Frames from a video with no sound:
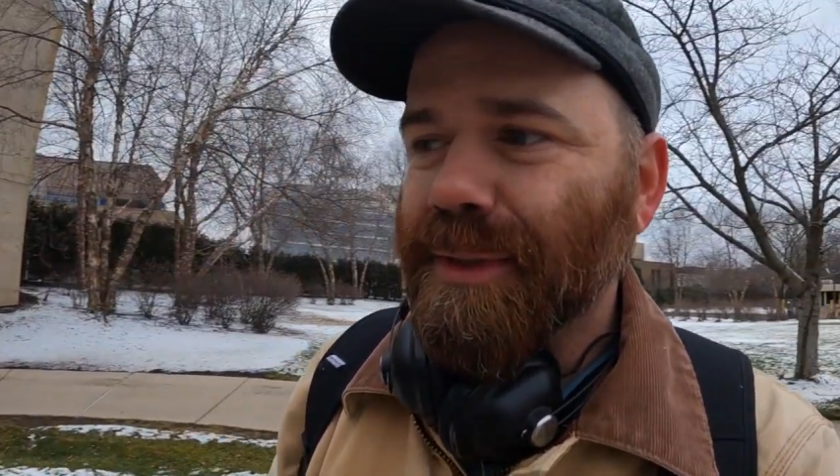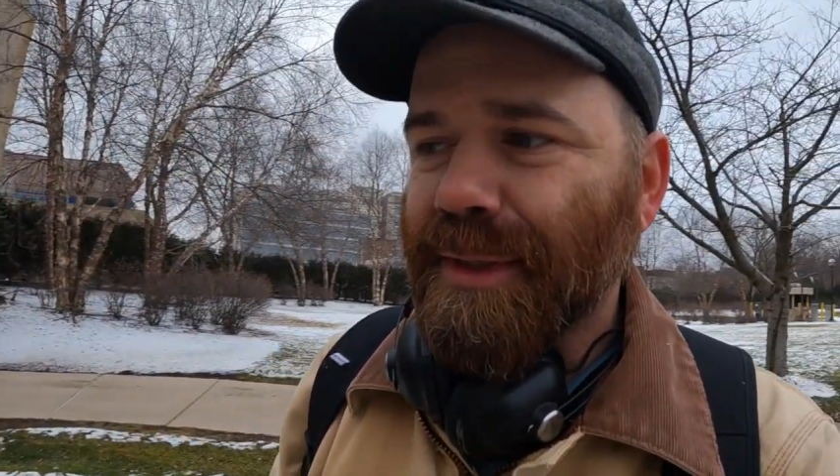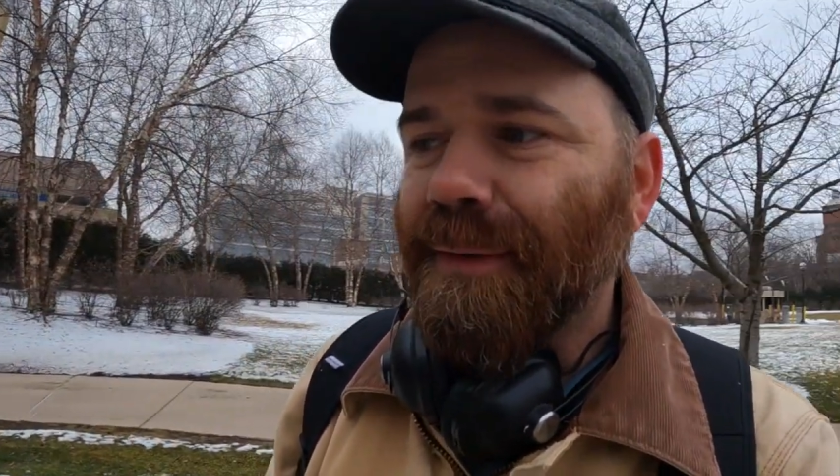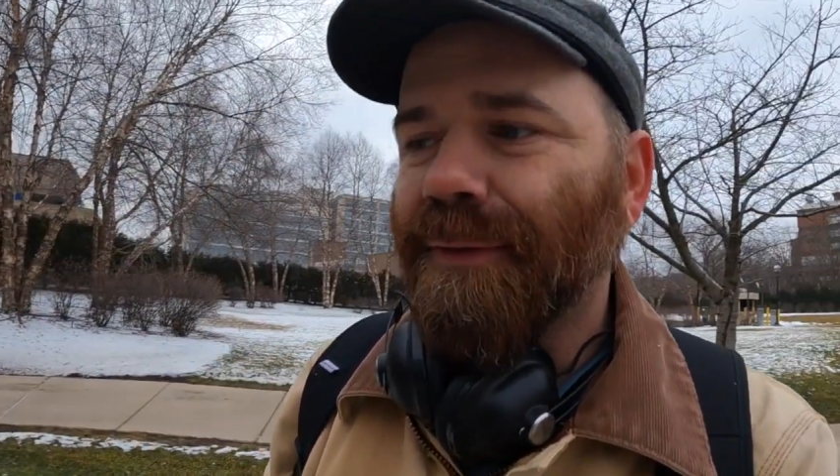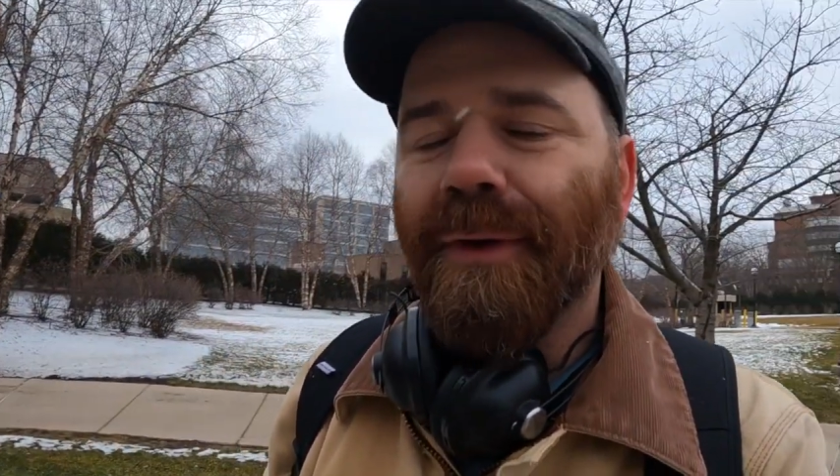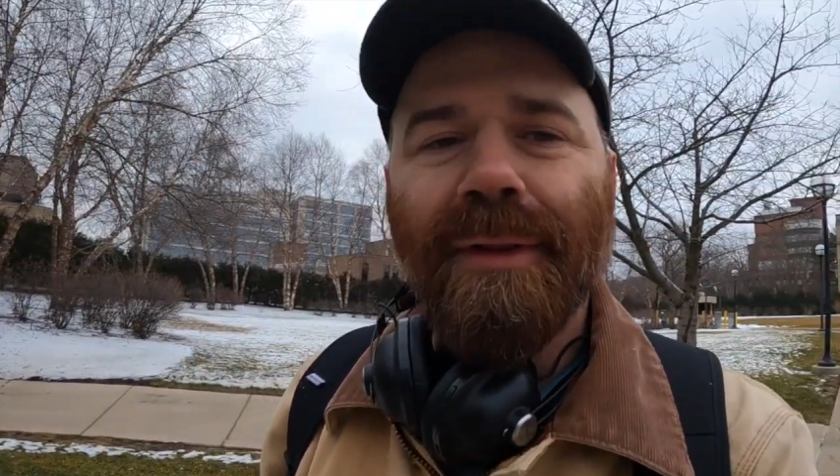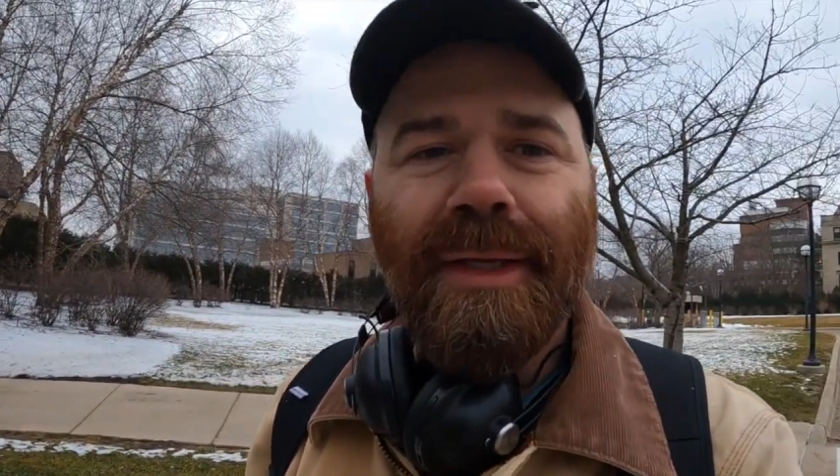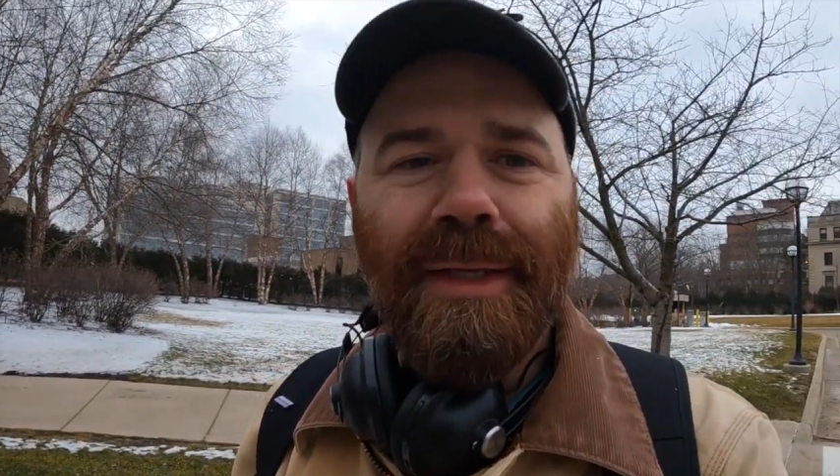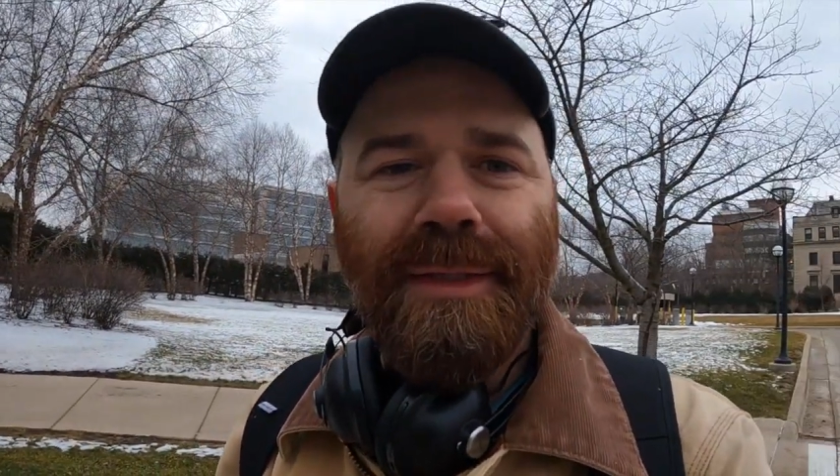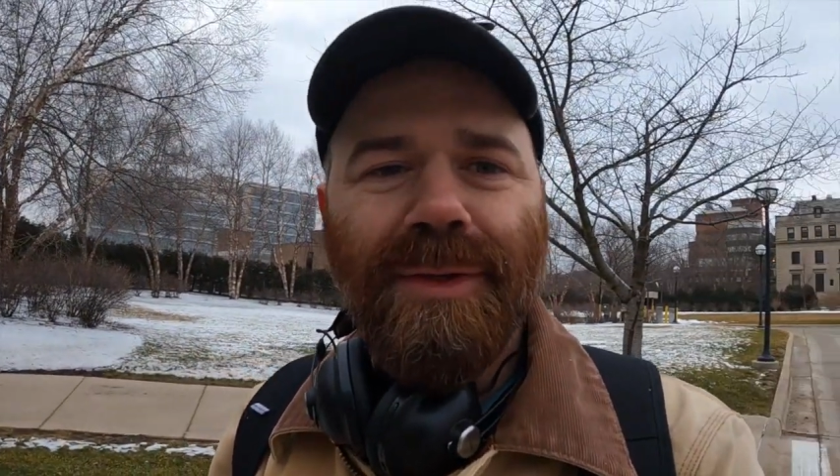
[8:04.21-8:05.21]
suffer and that
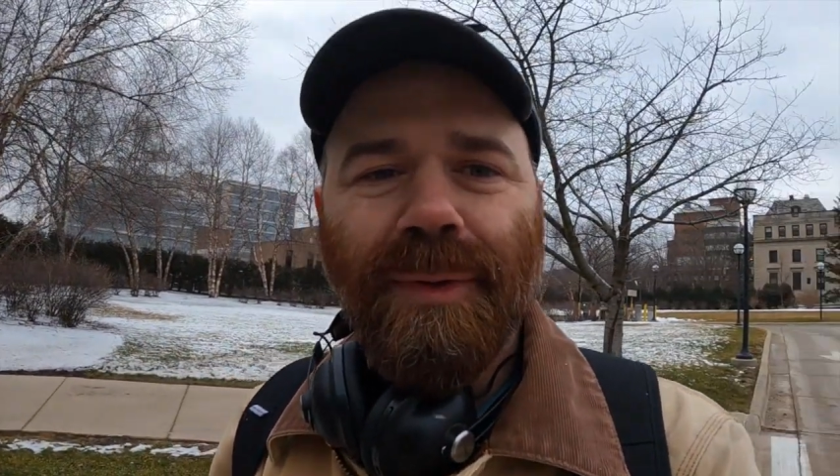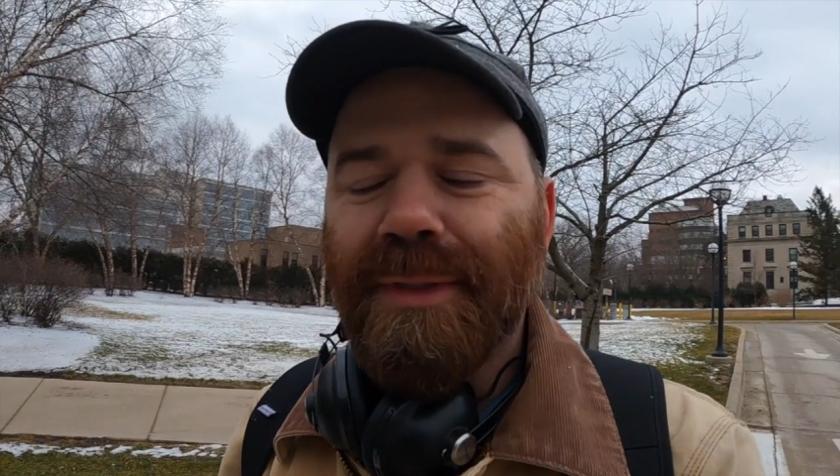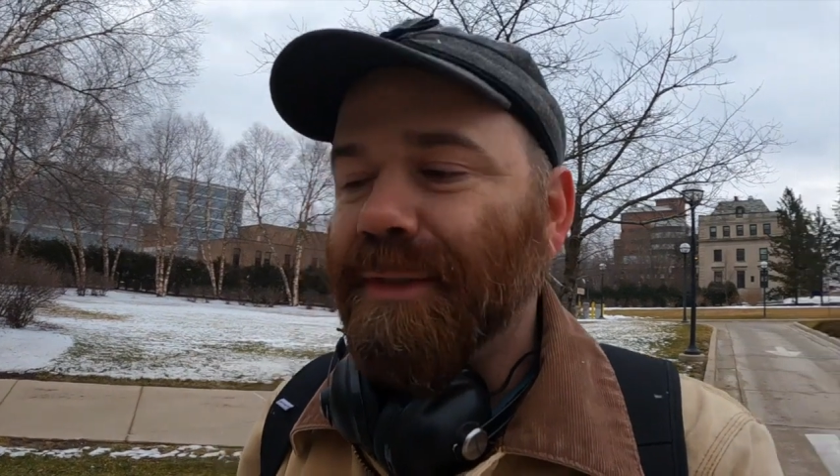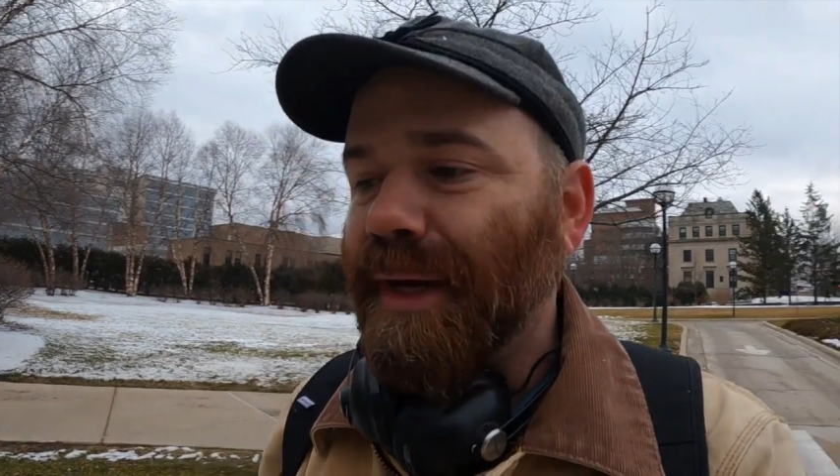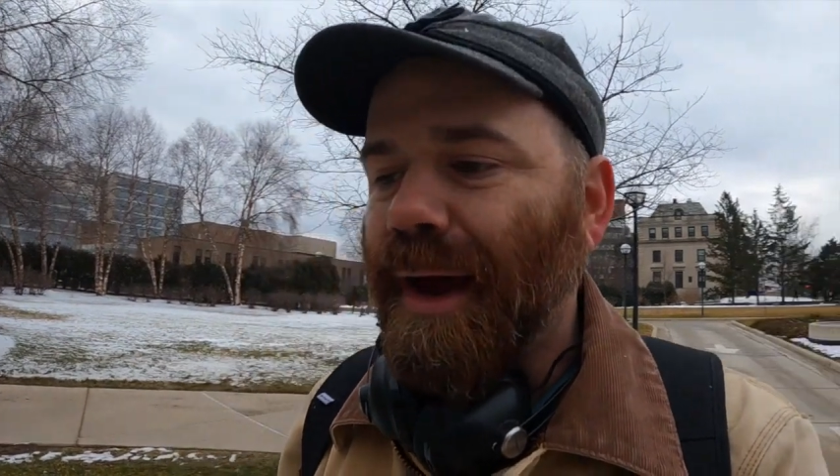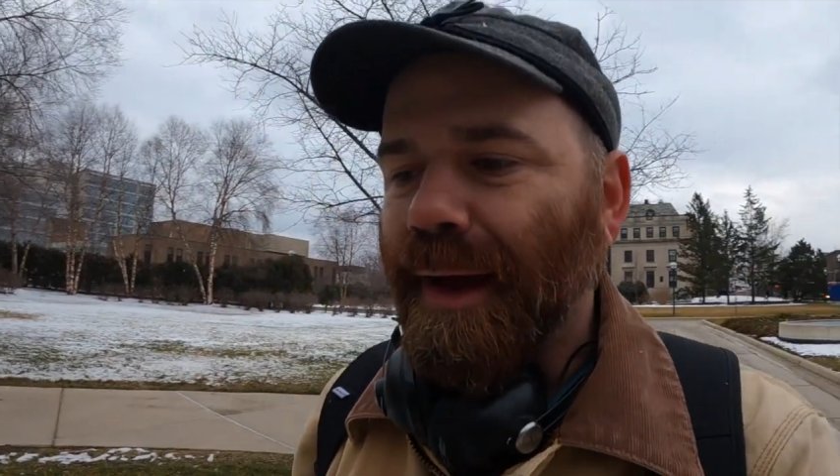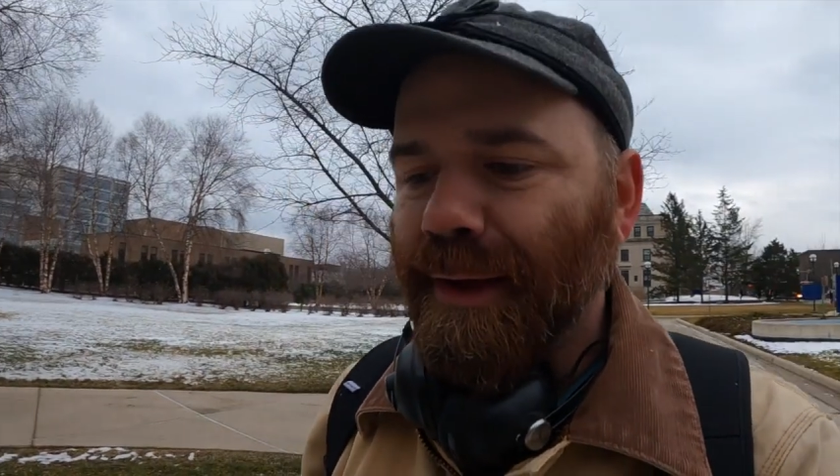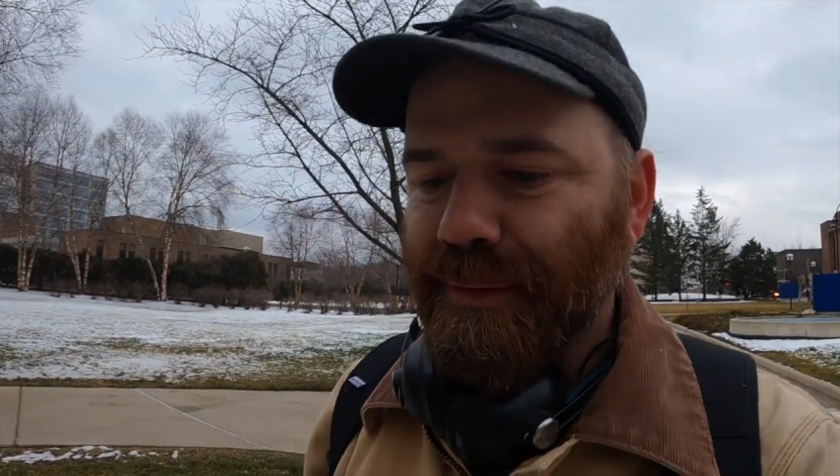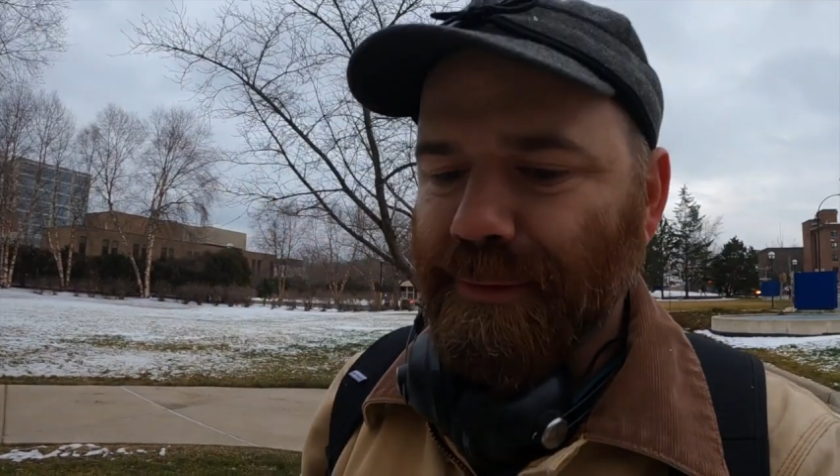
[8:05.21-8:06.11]
he is going to die.